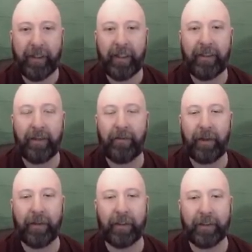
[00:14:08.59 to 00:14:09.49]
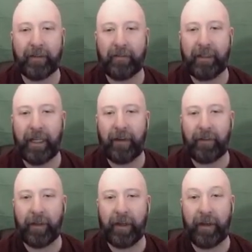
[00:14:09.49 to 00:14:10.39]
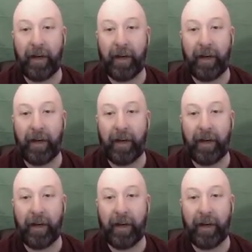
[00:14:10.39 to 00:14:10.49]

His defender just cannot figure it out.